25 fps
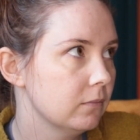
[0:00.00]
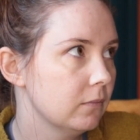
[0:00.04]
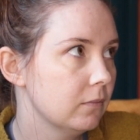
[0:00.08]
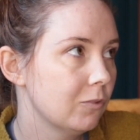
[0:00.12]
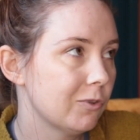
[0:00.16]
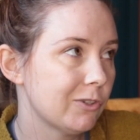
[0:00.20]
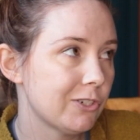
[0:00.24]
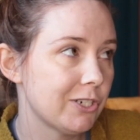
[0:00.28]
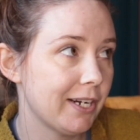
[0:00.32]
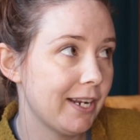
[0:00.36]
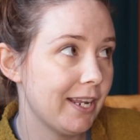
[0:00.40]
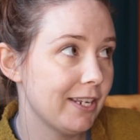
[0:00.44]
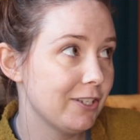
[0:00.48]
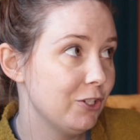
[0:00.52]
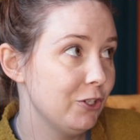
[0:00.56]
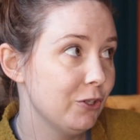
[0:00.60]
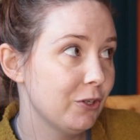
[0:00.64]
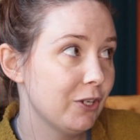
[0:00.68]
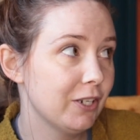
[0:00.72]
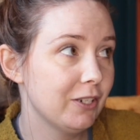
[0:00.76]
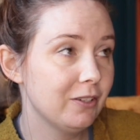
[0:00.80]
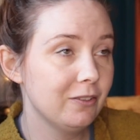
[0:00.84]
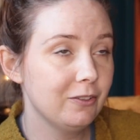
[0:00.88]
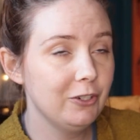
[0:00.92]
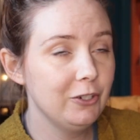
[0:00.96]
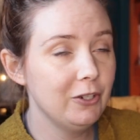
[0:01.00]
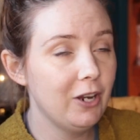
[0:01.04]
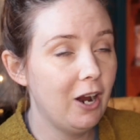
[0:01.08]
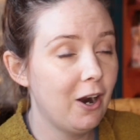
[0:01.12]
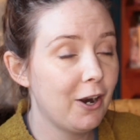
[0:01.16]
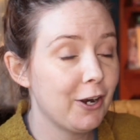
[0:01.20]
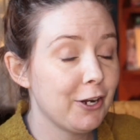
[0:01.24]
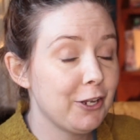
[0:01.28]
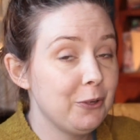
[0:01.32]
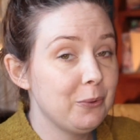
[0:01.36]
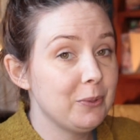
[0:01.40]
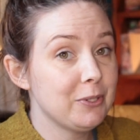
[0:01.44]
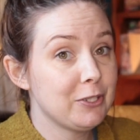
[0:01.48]
which I guess you could
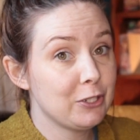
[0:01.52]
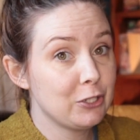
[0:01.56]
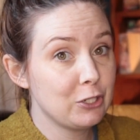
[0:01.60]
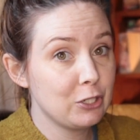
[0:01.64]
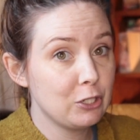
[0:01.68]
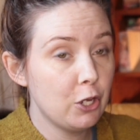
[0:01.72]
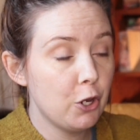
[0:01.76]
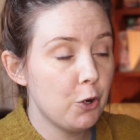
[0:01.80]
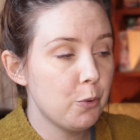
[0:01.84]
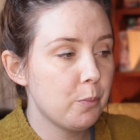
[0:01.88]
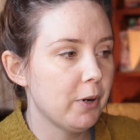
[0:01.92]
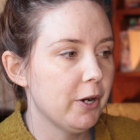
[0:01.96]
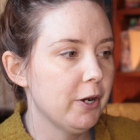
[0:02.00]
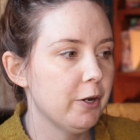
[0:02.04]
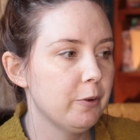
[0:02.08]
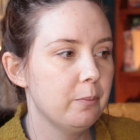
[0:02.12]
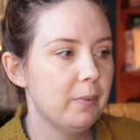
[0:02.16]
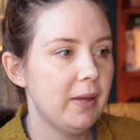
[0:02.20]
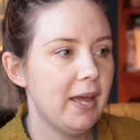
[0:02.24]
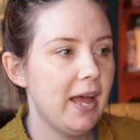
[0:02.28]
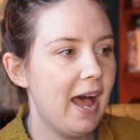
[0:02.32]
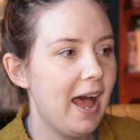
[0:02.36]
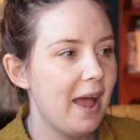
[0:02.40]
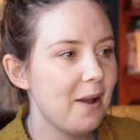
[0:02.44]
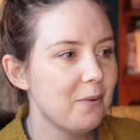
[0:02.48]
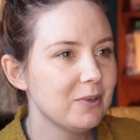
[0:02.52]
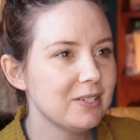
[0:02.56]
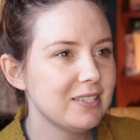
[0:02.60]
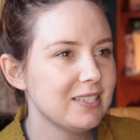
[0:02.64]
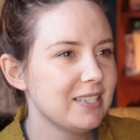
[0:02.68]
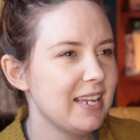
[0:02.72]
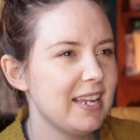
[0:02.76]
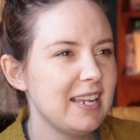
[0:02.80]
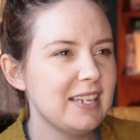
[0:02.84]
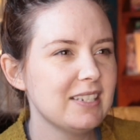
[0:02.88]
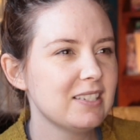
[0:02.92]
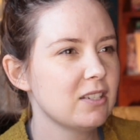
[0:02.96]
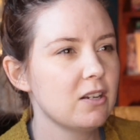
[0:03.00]
argue is a slow burn, but I would
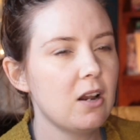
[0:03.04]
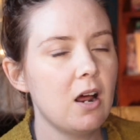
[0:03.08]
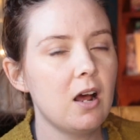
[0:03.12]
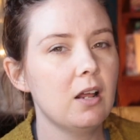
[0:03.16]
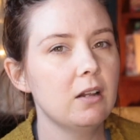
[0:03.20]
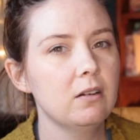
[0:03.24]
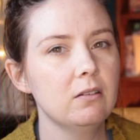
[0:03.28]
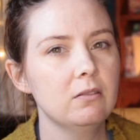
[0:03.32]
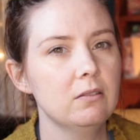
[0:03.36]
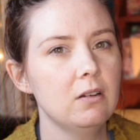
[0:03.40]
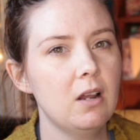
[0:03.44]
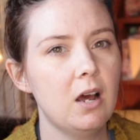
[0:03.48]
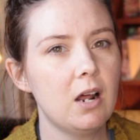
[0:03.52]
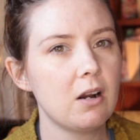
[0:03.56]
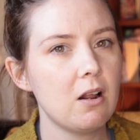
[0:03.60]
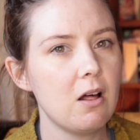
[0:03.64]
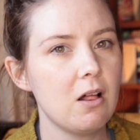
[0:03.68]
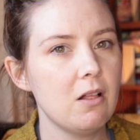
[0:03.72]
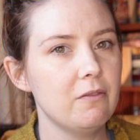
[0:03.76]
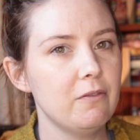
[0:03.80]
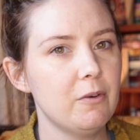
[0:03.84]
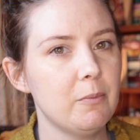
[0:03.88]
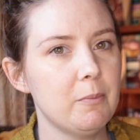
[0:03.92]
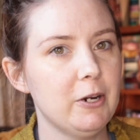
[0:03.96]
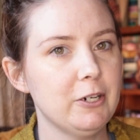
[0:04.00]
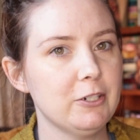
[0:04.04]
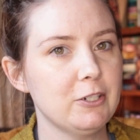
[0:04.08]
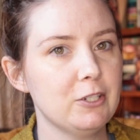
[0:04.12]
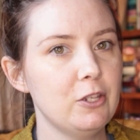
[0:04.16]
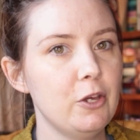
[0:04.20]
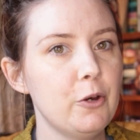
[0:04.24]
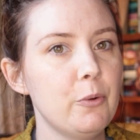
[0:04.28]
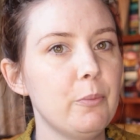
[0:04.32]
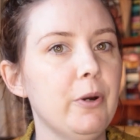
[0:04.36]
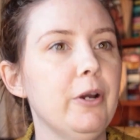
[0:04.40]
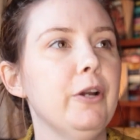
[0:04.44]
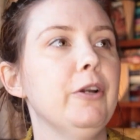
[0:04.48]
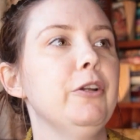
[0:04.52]
say it's not all of them are
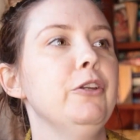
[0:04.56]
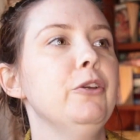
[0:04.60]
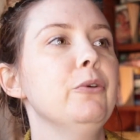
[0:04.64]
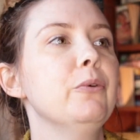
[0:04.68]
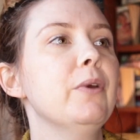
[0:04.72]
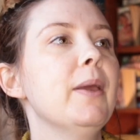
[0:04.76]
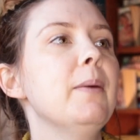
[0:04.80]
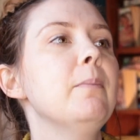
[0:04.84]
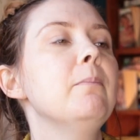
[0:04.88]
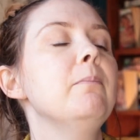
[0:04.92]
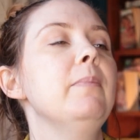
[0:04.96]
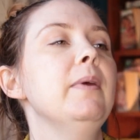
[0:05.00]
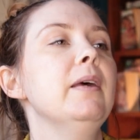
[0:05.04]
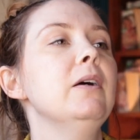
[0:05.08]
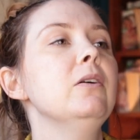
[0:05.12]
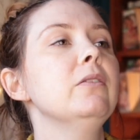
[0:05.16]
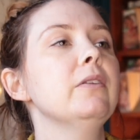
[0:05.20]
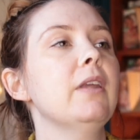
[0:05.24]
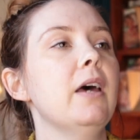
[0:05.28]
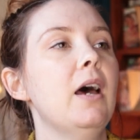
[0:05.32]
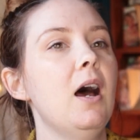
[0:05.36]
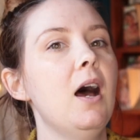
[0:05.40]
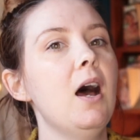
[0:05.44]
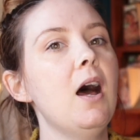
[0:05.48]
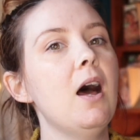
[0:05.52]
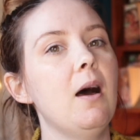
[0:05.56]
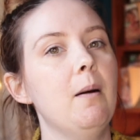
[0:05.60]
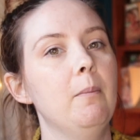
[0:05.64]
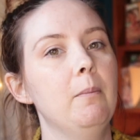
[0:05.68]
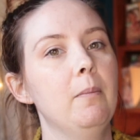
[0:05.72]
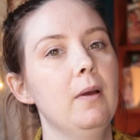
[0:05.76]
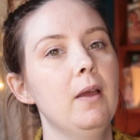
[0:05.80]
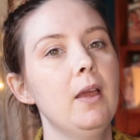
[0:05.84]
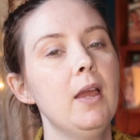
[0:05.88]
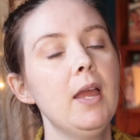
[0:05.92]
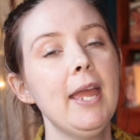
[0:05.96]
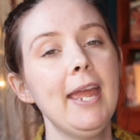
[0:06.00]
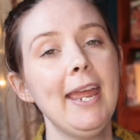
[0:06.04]
slow burn. You can build up
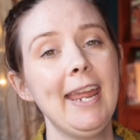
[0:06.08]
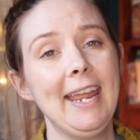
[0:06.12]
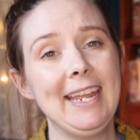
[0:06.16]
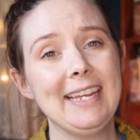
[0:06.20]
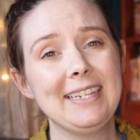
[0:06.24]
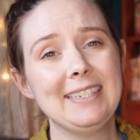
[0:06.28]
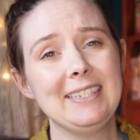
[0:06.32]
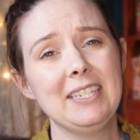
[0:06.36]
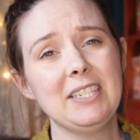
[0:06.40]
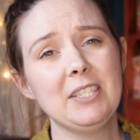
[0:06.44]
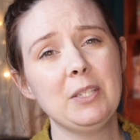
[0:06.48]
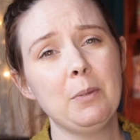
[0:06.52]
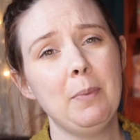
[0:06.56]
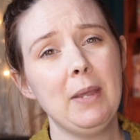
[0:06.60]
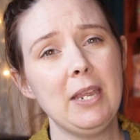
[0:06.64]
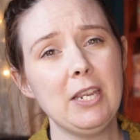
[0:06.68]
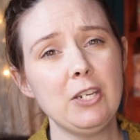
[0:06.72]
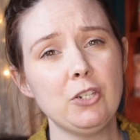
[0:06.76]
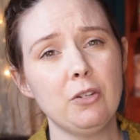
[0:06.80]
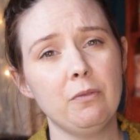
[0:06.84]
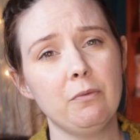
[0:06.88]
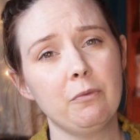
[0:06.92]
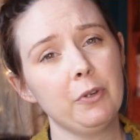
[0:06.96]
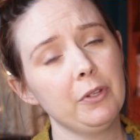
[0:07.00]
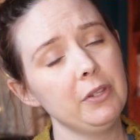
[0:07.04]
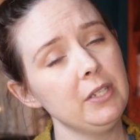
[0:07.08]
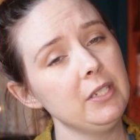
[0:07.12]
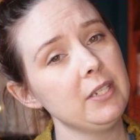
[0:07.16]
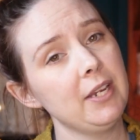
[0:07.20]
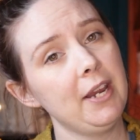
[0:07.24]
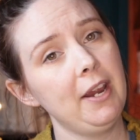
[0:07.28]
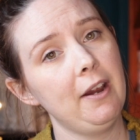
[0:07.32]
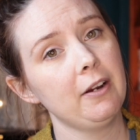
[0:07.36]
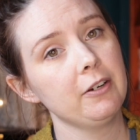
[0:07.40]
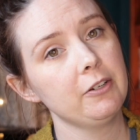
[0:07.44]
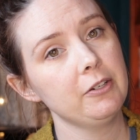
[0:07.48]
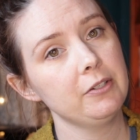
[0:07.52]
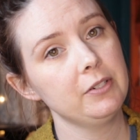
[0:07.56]
anticipation for these
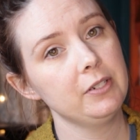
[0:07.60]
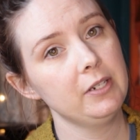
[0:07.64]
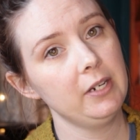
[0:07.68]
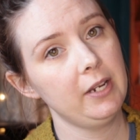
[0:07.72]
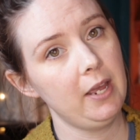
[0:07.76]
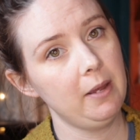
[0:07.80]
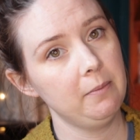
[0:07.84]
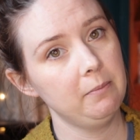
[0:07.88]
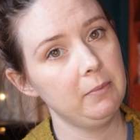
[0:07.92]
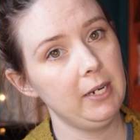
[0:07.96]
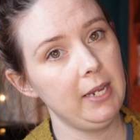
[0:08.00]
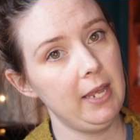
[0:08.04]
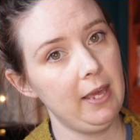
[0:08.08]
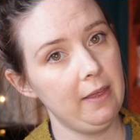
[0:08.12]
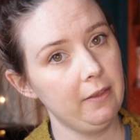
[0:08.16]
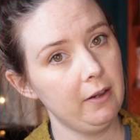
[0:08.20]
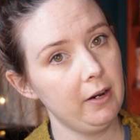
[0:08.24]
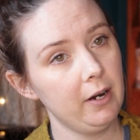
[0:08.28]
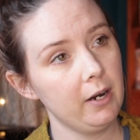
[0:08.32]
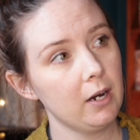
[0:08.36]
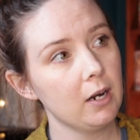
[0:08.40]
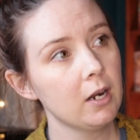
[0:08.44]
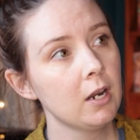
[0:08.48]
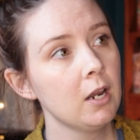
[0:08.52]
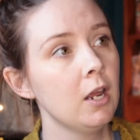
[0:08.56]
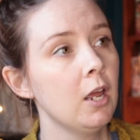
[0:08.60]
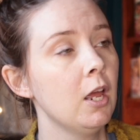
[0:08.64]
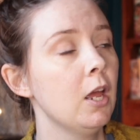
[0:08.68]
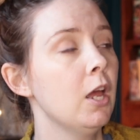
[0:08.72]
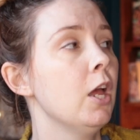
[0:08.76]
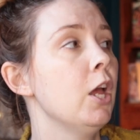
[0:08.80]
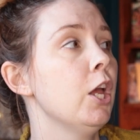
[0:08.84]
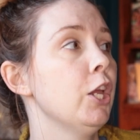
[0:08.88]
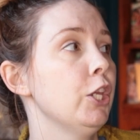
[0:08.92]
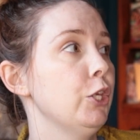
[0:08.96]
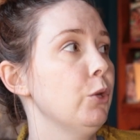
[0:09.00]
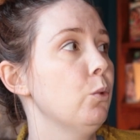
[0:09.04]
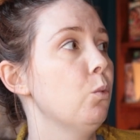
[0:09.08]
characters to come together.
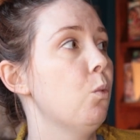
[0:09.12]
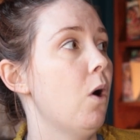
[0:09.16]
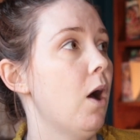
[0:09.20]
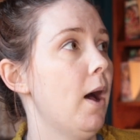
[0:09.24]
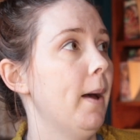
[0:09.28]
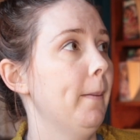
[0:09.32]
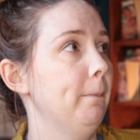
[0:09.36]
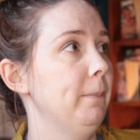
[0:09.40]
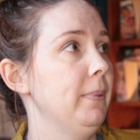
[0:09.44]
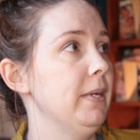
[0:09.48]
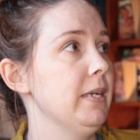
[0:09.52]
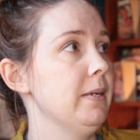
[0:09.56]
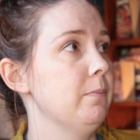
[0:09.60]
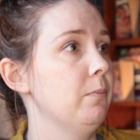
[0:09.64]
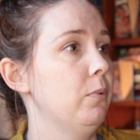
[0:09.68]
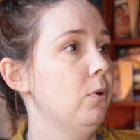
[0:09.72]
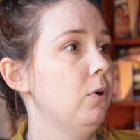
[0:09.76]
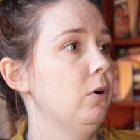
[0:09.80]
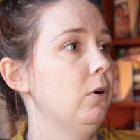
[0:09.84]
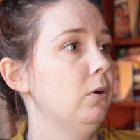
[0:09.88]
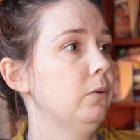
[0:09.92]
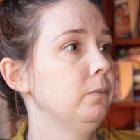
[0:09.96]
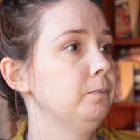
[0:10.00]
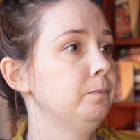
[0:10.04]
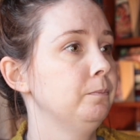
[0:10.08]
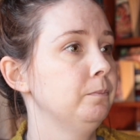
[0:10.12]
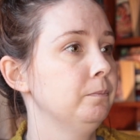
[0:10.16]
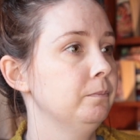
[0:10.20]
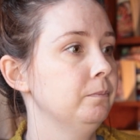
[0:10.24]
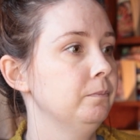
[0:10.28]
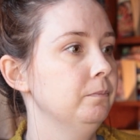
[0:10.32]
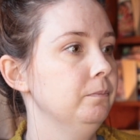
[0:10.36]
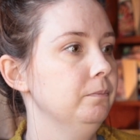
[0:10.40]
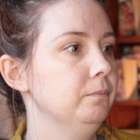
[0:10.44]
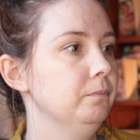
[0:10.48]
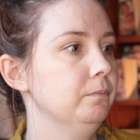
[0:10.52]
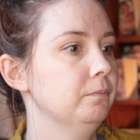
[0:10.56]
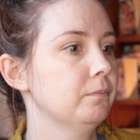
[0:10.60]
You want people
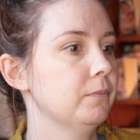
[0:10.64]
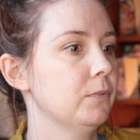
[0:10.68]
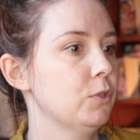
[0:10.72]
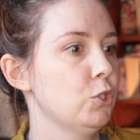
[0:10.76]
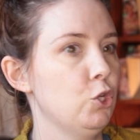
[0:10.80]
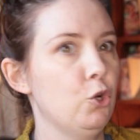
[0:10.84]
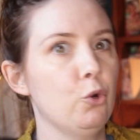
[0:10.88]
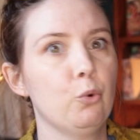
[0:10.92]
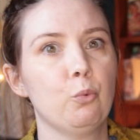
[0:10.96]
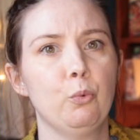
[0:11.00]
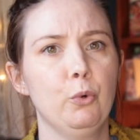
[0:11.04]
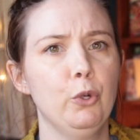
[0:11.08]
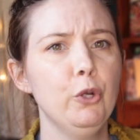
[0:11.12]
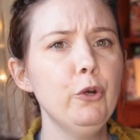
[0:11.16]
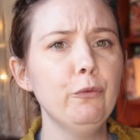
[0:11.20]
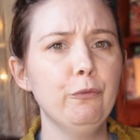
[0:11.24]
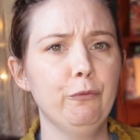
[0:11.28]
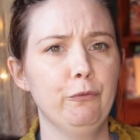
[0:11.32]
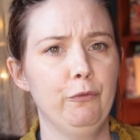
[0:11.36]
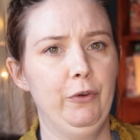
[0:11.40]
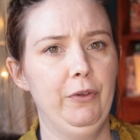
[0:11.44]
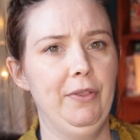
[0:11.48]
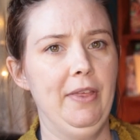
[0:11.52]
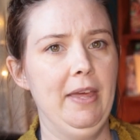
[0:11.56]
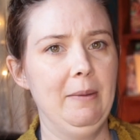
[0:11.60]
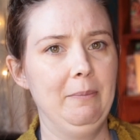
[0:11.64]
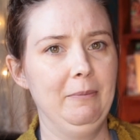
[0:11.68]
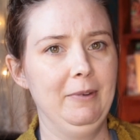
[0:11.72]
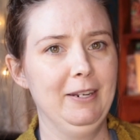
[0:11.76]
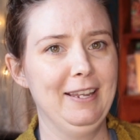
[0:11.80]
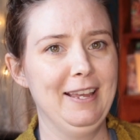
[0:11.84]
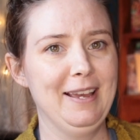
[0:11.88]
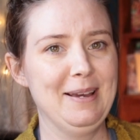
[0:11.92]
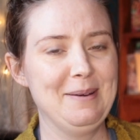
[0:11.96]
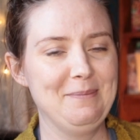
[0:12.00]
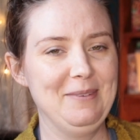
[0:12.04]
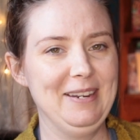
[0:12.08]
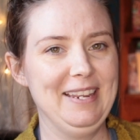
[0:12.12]
to root for them to
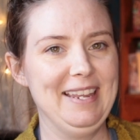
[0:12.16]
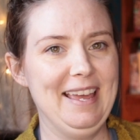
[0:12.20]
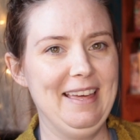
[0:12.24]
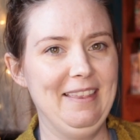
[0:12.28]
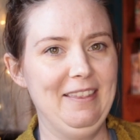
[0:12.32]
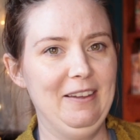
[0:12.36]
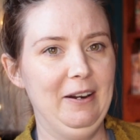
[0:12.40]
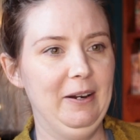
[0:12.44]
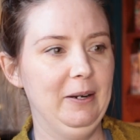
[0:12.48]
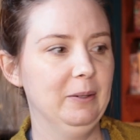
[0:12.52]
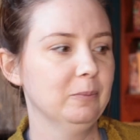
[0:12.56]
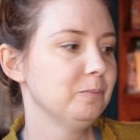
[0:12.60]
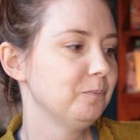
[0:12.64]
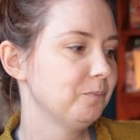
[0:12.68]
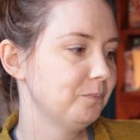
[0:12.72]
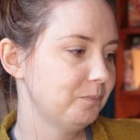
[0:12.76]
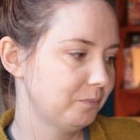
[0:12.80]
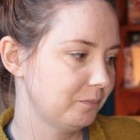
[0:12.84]
come together,